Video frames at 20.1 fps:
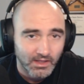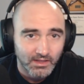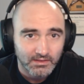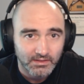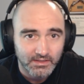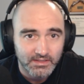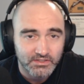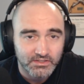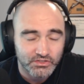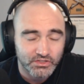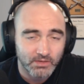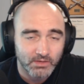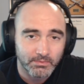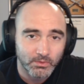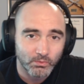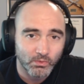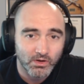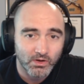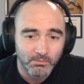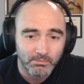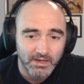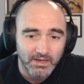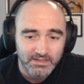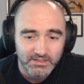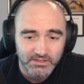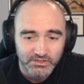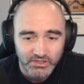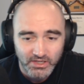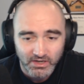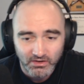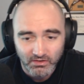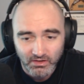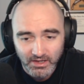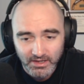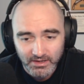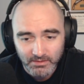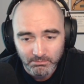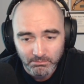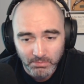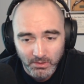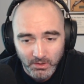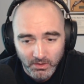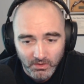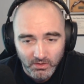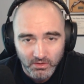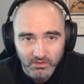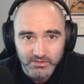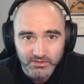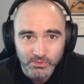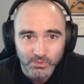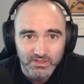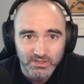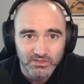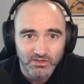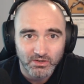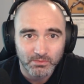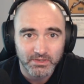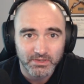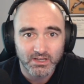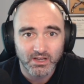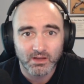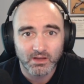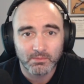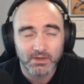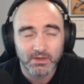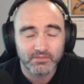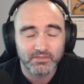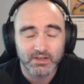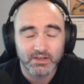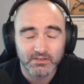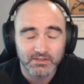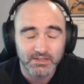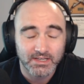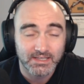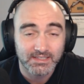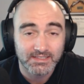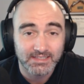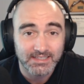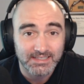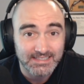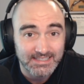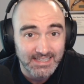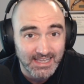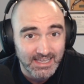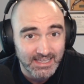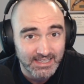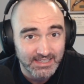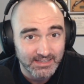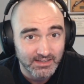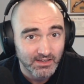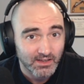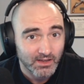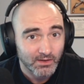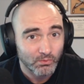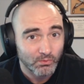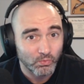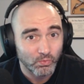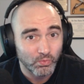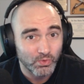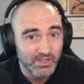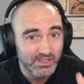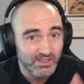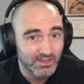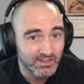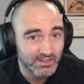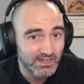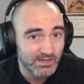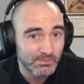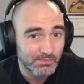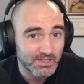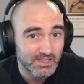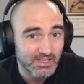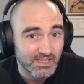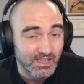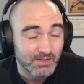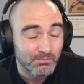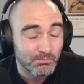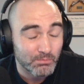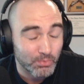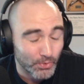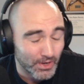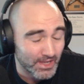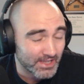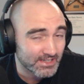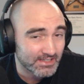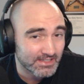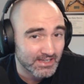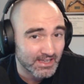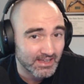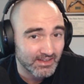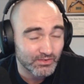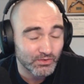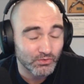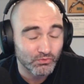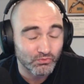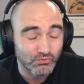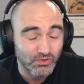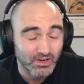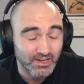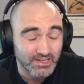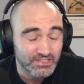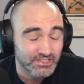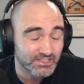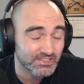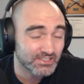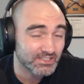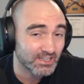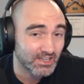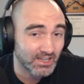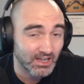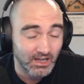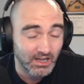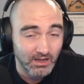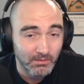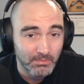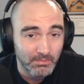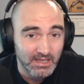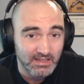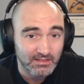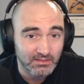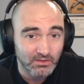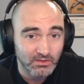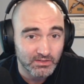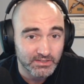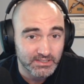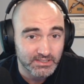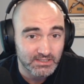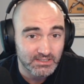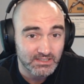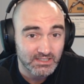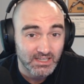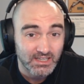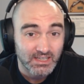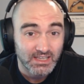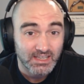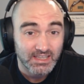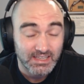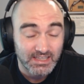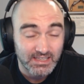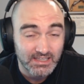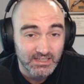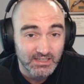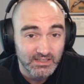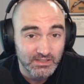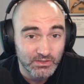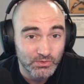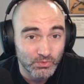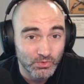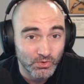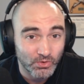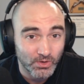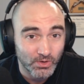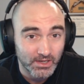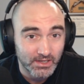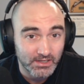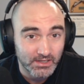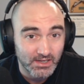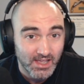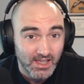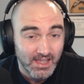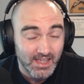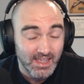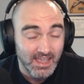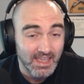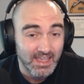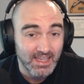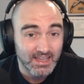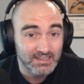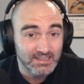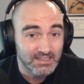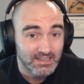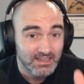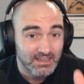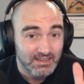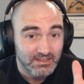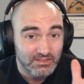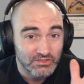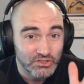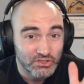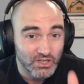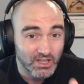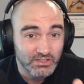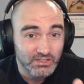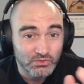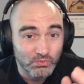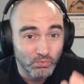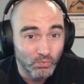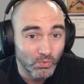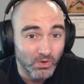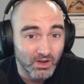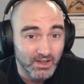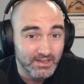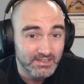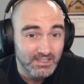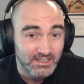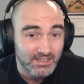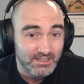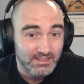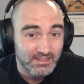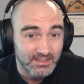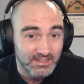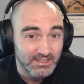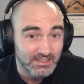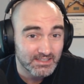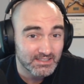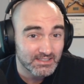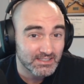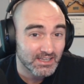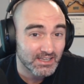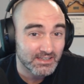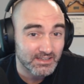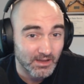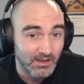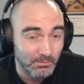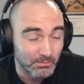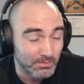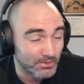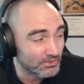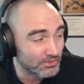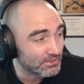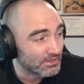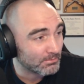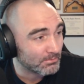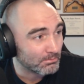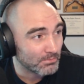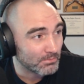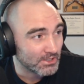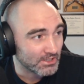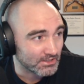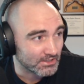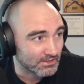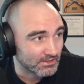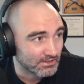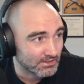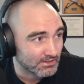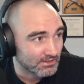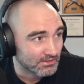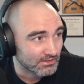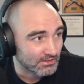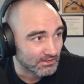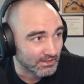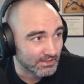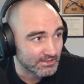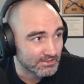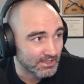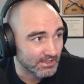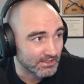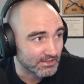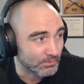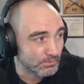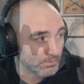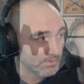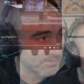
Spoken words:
Ladies and gentlemen, welcome back to the channel. I am Paul, U.S. Army combat veteran, and today we are going to be breaking down Russia's combat losses in Ukraine and just what these numbers mean. Let's get into